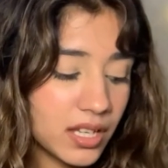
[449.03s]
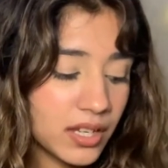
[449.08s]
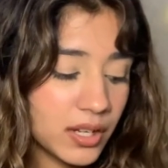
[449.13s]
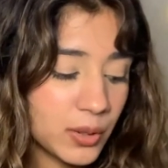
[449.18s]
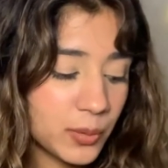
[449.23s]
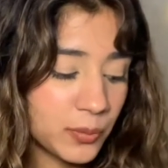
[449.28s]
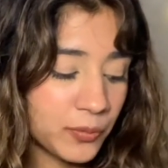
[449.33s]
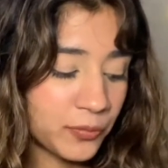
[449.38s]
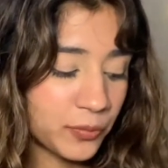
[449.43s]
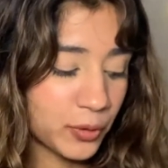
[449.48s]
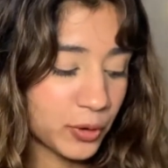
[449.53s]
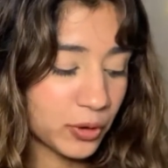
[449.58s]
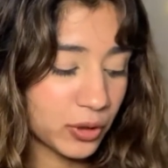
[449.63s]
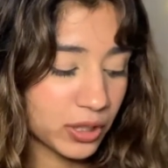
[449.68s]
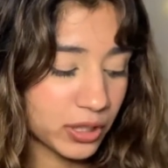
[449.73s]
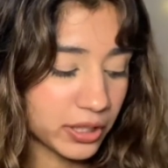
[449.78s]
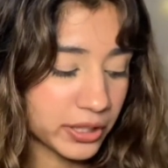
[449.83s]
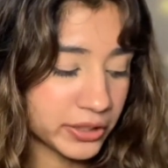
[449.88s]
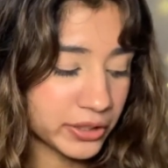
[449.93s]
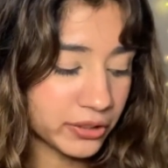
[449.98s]

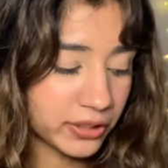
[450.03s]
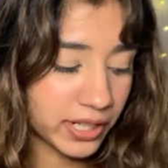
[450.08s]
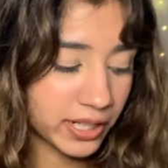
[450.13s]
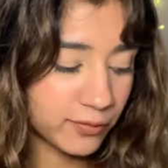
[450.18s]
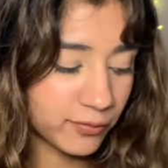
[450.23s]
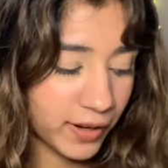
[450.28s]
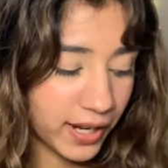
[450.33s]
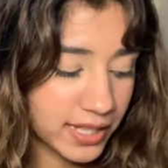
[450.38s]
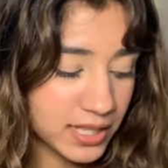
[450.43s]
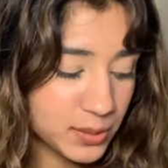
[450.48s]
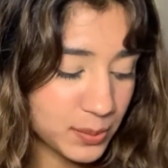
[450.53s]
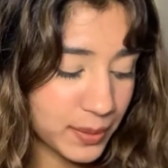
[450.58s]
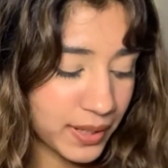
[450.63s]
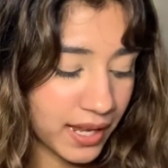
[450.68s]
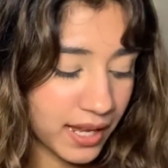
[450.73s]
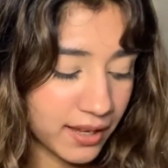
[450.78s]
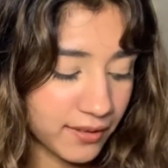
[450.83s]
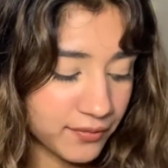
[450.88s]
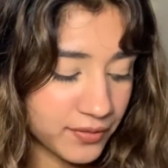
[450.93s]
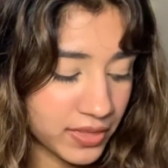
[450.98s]
For your advice, we
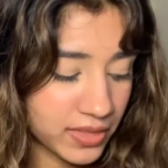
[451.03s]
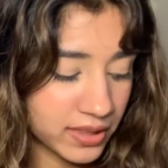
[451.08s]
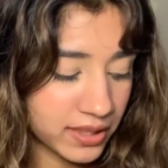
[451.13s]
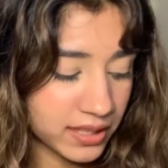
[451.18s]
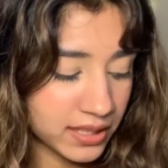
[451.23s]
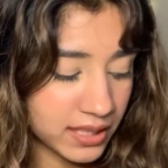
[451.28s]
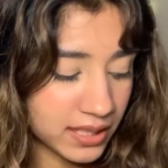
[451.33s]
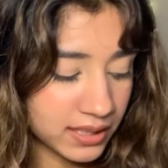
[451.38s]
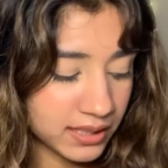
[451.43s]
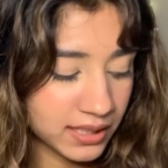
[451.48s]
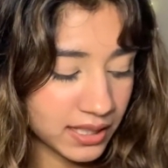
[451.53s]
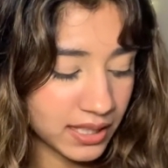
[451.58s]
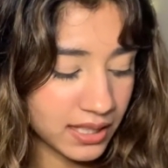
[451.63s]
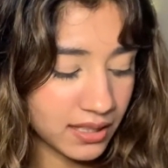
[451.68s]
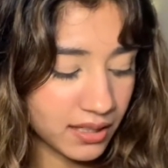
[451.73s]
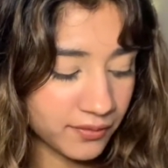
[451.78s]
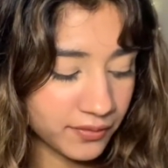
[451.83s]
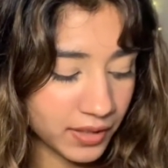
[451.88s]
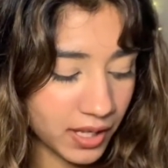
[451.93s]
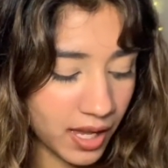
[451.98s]
have the
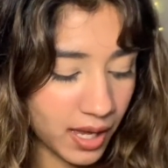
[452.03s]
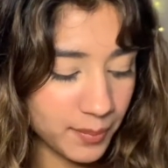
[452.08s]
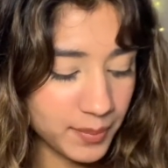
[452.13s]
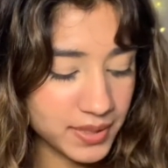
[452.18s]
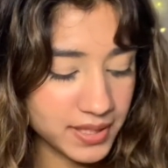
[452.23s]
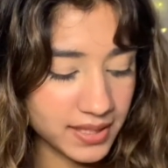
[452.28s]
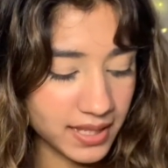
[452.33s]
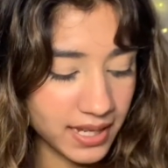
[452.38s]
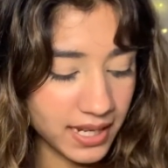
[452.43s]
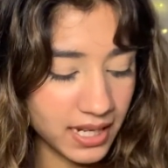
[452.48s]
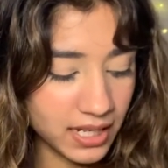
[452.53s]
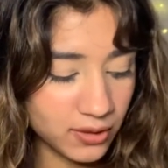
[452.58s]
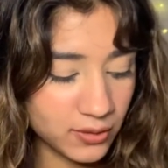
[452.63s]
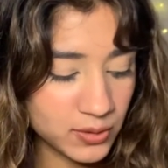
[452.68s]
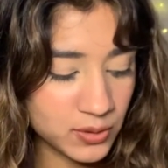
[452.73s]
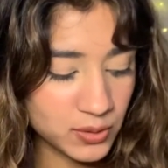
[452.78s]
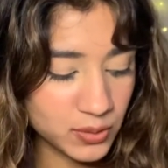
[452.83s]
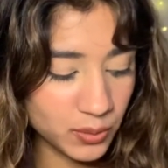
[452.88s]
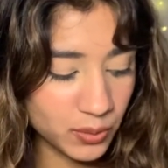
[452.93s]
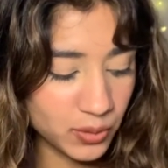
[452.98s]
King of Cups, the 8 of
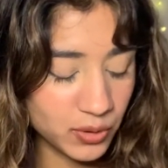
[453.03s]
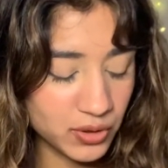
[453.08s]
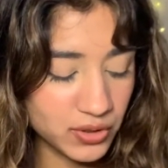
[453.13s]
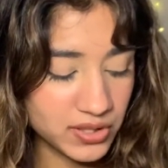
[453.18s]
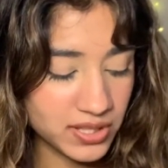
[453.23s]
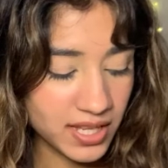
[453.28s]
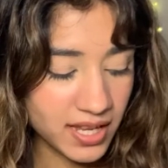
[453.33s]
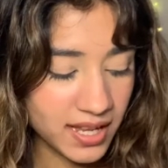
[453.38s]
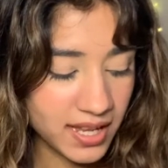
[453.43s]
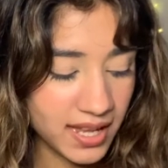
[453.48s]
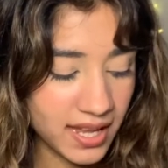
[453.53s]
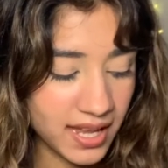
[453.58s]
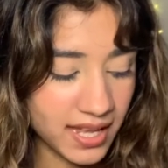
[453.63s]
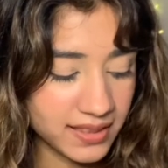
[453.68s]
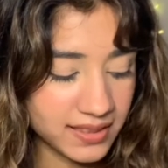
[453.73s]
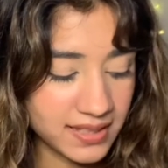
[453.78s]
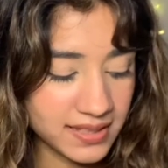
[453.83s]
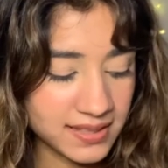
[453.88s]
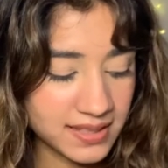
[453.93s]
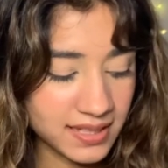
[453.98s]
Swords,
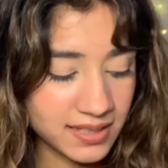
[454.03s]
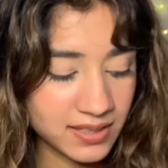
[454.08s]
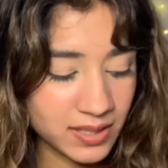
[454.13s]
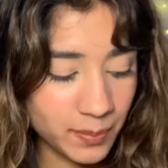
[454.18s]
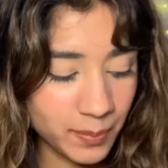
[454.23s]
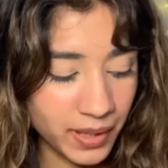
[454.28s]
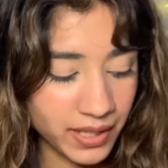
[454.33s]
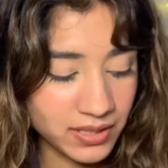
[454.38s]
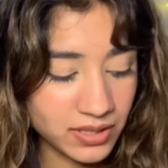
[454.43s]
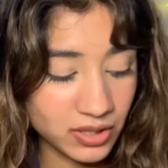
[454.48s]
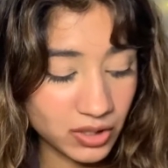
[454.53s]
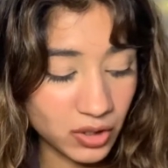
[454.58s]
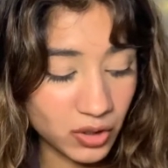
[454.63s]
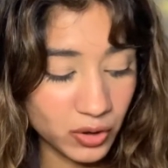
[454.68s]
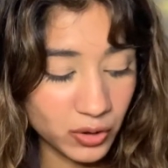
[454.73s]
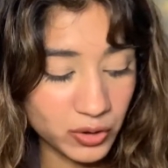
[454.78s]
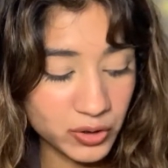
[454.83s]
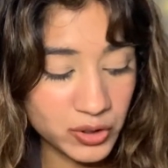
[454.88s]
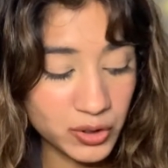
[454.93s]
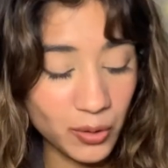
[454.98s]
and the 6 of
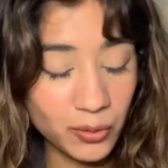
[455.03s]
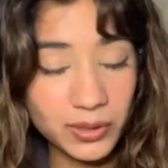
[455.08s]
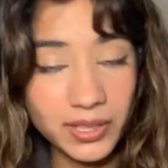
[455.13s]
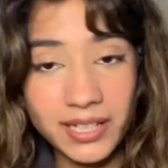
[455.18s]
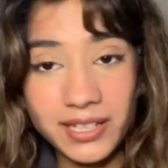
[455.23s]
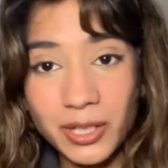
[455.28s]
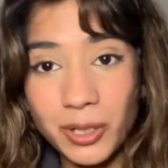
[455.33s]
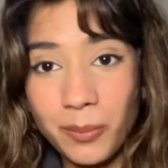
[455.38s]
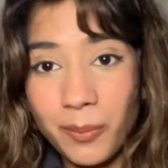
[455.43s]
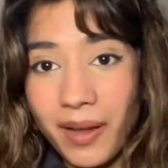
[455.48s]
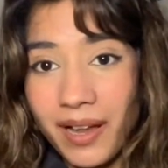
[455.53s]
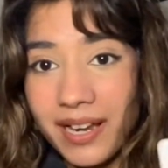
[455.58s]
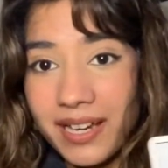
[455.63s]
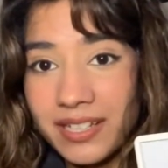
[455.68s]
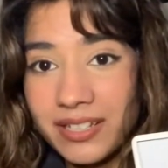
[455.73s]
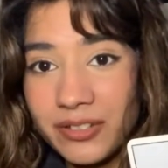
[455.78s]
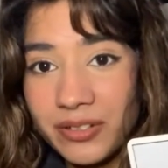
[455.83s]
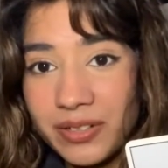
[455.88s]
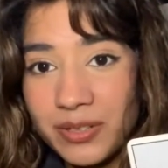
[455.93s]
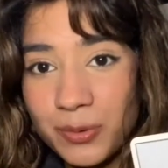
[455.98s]
Pentacles. Don't let your
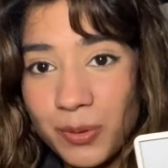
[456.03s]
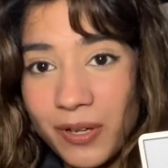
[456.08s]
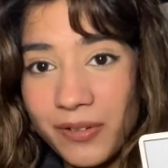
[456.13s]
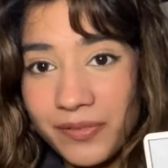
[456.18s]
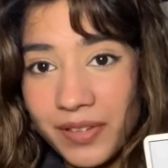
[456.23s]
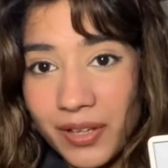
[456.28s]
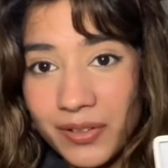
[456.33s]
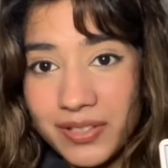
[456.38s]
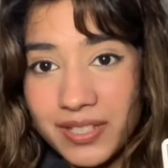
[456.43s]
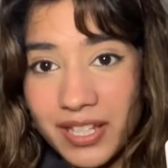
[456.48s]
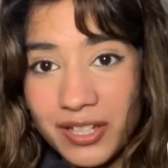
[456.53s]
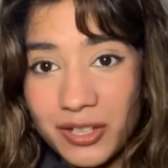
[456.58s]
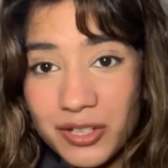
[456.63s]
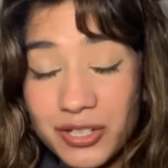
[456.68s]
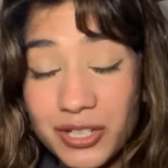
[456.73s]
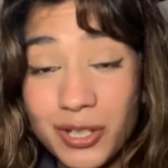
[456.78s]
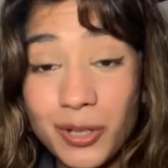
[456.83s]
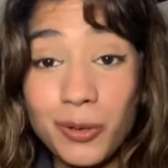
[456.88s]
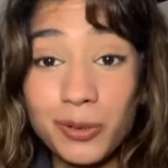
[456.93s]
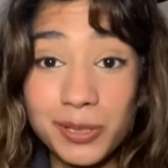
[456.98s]
mind, 12th house
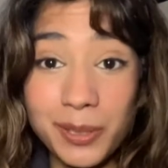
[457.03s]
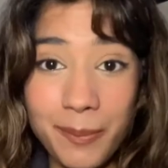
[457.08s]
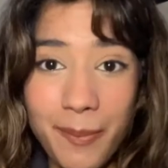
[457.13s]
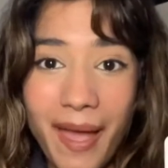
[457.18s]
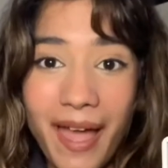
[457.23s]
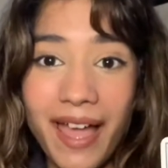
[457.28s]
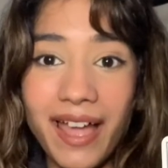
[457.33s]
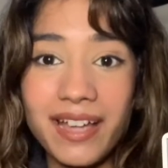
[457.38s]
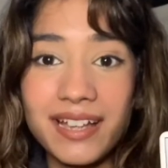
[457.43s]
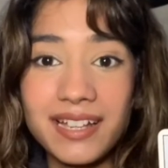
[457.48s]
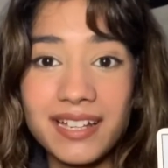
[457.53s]
energy, hold you back.